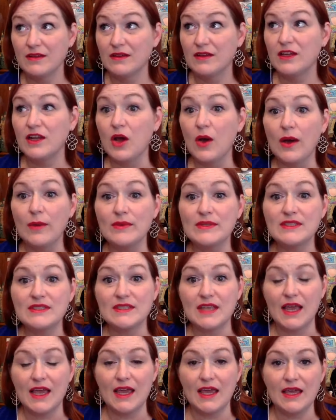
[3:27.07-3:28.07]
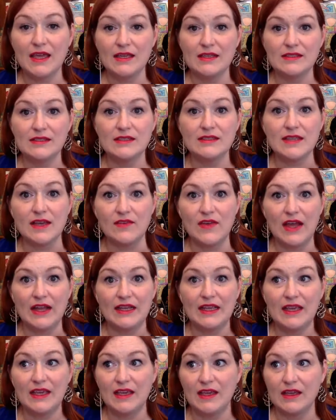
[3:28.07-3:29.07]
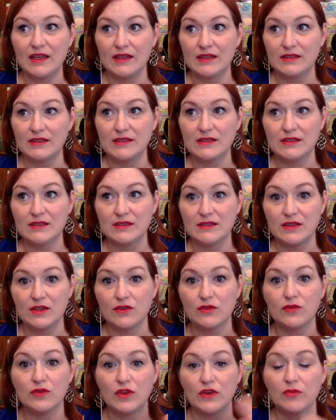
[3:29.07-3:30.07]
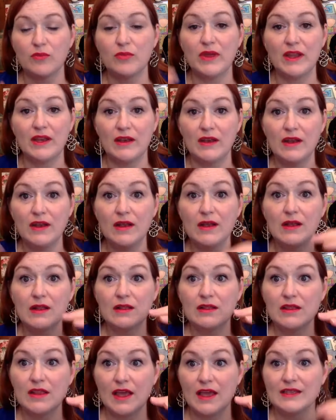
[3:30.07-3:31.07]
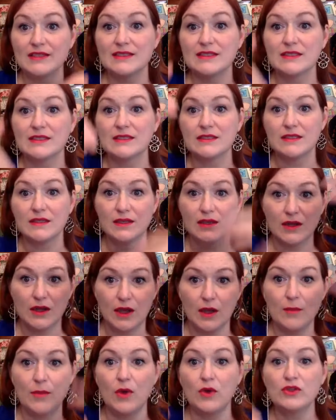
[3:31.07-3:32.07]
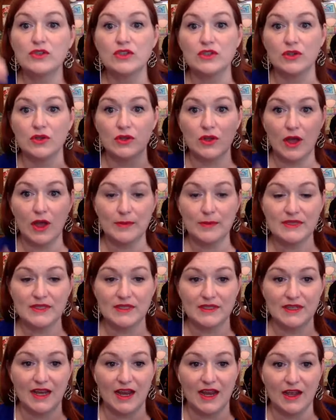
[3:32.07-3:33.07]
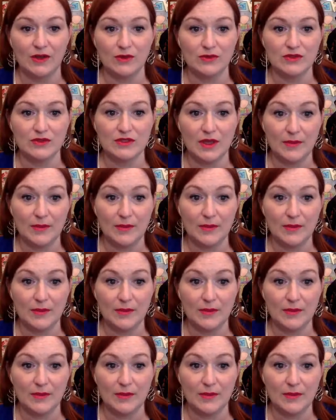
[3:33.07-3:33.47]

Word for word: you know, I would say since I've had kids, there, there've been less emotional ups and downs.